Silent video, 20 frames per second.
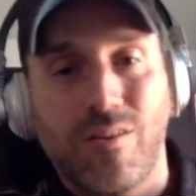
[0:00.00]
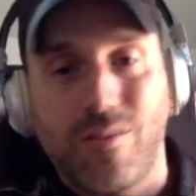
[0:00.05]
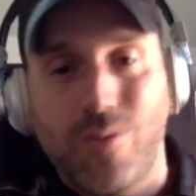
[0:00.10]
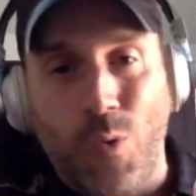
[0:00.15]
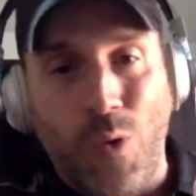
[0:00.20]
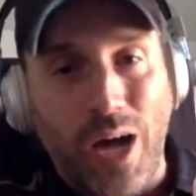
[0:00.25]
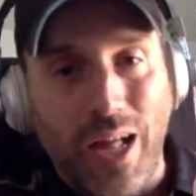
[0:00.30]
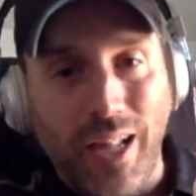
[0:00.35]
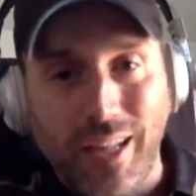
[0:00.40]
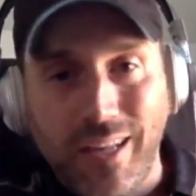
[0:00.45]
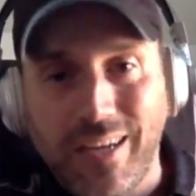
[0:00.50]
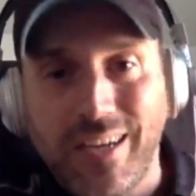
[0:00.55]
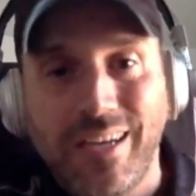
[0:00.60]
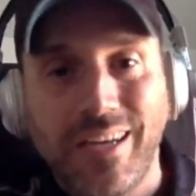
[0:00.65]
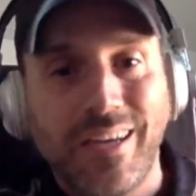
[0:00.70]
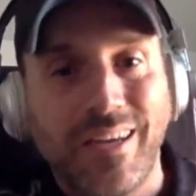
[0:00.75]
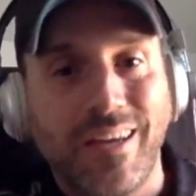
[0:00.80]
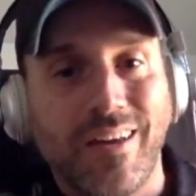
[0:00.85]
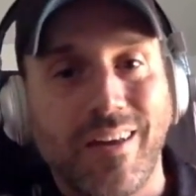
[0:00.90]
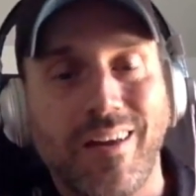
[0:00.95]

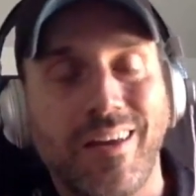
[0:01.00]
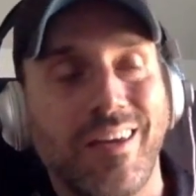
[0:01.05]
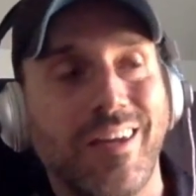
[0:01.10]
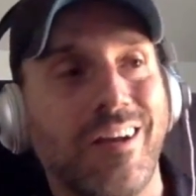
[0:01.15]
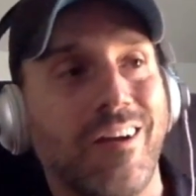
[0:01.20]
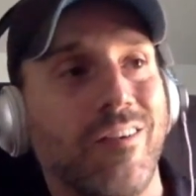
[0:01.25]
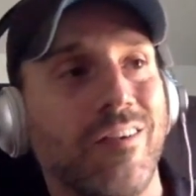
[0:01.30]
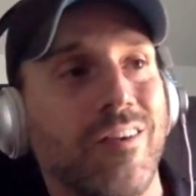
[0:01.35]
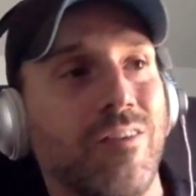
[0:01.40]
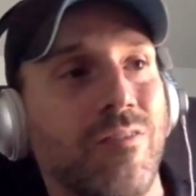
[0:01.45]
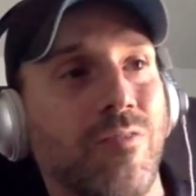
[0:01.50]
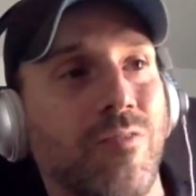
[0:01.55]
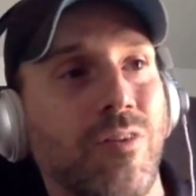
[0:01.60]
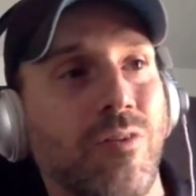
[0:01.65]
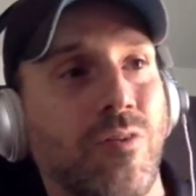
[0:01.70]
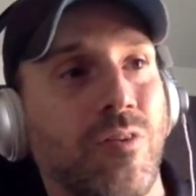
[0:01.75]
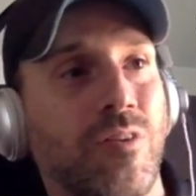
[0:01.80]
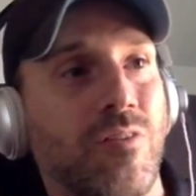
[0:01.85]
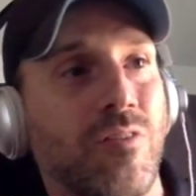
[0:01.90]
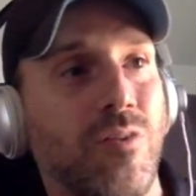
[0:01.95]
quality, uh, you know, and you,
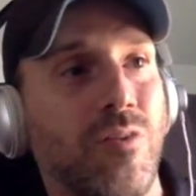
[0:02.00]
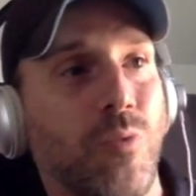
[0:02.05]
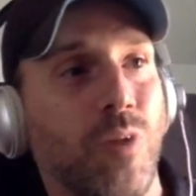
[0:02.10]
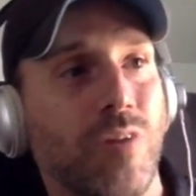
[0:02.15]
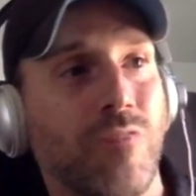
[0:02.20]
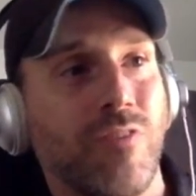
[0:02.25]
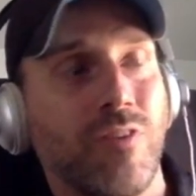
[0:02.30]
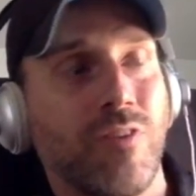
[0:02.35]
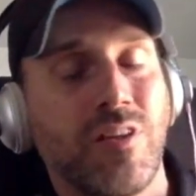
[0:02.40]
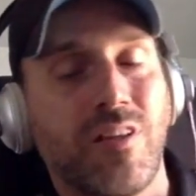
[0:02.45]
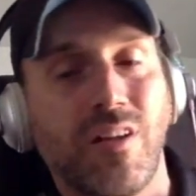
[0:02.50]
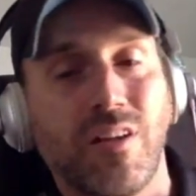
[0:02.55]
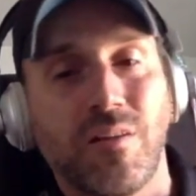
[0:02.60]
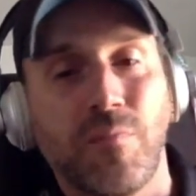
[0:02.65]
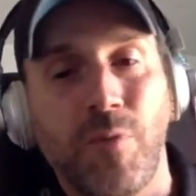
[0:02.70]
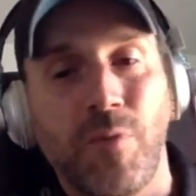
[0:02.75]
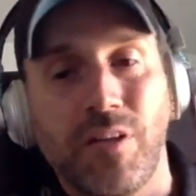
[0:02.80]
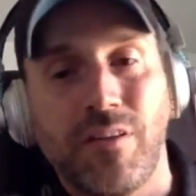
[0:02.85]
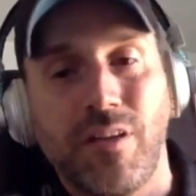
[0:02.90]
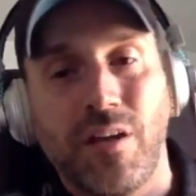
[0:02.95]
you you work for six
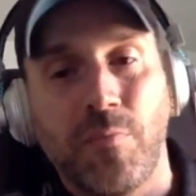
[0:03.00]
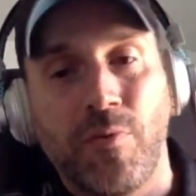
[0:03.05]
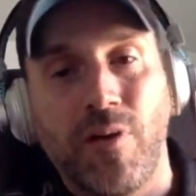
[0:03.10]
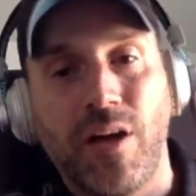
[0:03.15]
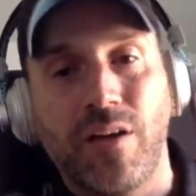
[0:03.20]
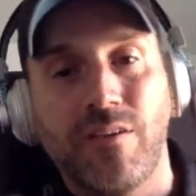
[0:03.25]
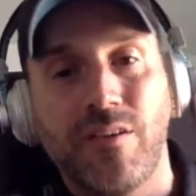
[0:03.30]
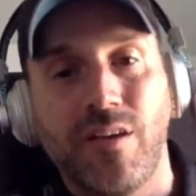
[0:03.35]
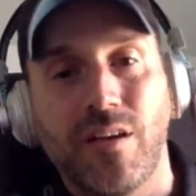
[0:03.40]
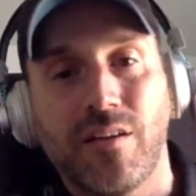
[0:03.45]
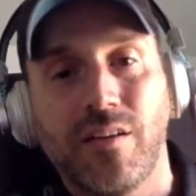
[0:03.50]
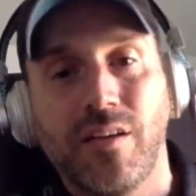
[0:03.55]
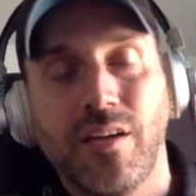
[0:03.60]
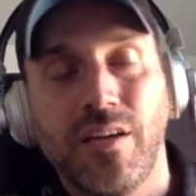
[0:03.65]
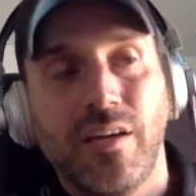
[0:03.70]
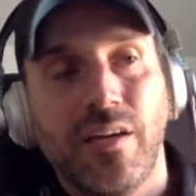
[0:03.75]
months on a project